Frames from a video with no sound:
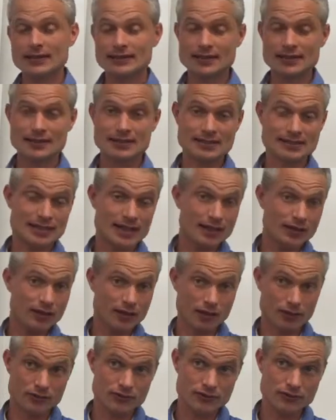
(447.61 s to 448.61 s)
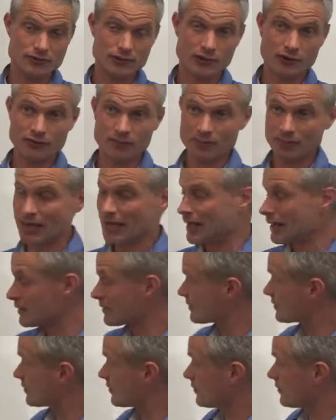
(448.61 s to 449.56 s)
the cellulose of plants.